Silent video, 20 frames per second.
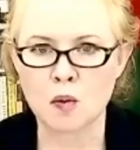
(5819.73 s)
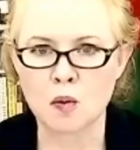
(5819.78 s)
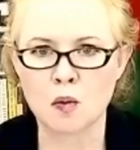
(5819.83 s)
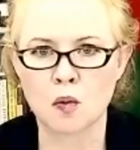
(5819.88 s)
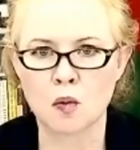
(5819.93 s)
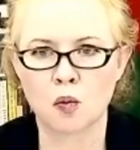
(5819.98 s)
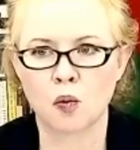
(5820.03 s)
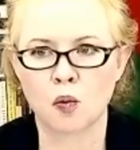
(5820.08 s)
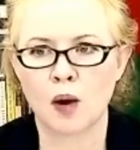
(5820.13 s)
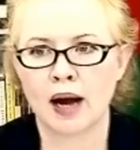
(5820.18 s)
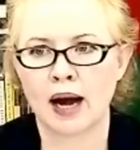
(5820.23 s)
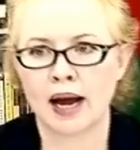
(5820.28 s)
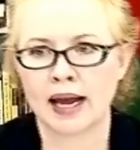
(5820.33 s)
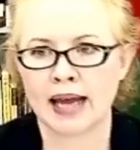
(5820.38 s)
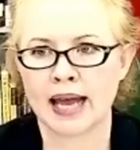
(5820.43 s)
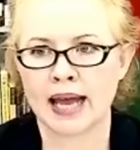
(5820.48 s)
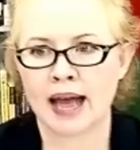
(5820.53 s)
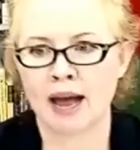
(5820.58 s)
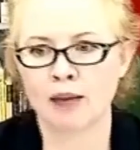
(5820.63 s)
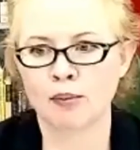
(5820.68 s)
What I
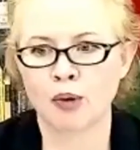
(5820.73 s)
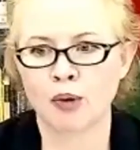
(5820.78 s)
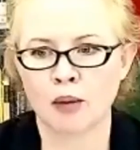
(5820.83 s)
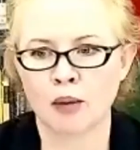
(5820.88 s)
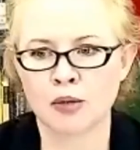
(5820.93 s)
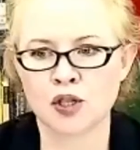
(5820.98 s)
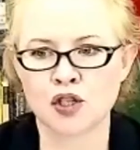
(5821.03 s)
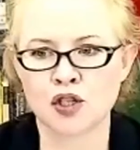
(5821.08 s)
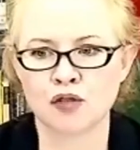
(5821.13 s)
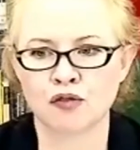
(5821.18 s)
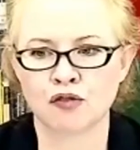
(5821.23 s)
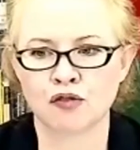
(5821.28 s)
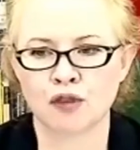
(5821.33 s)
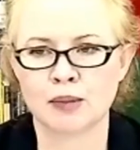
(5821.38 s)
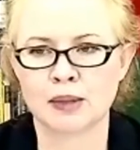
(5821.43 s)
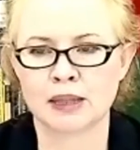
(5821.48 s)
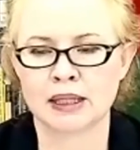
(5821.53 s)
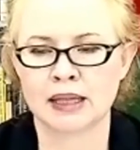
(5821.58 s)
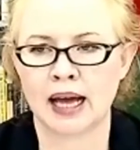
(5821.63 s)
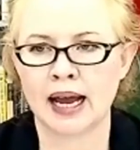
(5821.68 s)
can promise you from
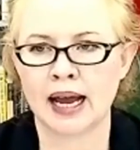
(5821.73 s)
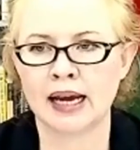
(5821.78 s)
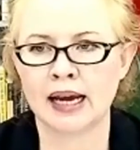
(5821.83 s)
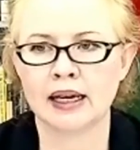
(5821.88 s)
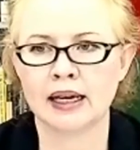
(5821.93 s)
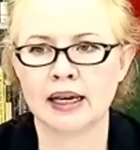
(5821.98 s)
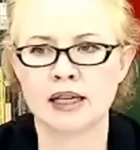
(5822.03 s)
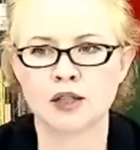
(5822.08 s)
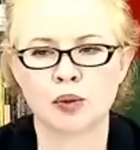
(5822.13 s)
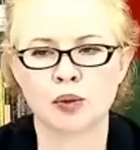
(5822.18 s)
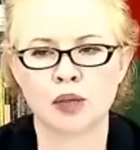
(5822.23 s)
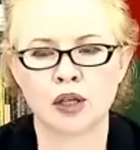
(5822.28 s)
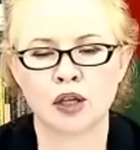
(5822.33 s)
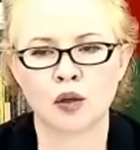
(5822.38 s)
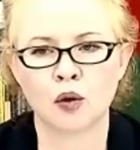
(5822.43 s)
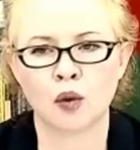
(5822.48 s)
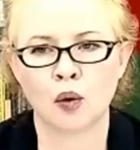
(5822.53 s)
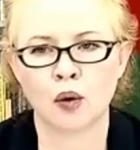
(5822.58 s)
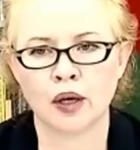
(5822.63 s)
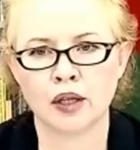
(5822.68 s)
tonight is we are
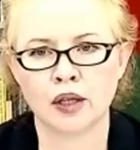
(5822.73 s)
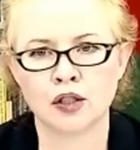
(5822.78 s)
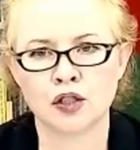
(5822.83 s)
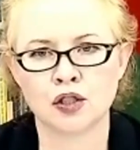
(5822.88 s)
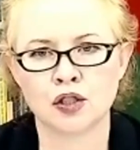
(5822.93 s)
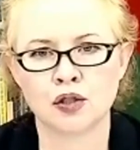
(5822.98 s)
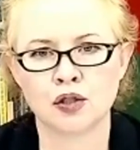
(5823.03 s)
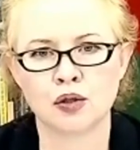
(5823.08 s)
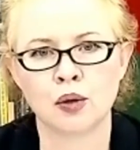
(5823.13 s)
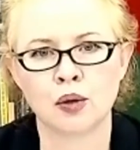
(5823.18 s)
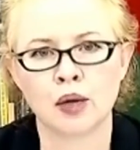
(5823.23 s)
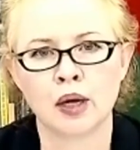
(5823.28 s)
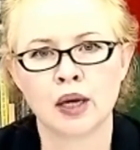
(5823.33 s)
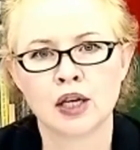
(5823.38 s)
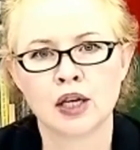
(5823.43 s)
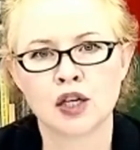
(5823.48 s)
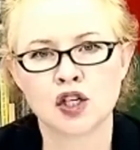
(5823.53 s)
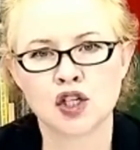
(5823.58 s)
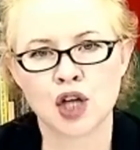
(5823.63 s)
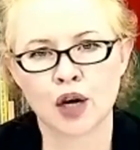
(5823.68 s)
going to
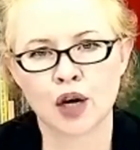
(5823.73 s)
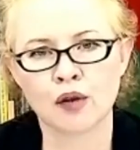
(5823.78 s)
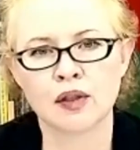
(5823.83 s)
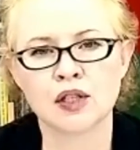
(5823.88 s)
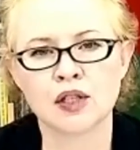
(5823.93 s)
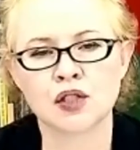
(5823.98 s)
share this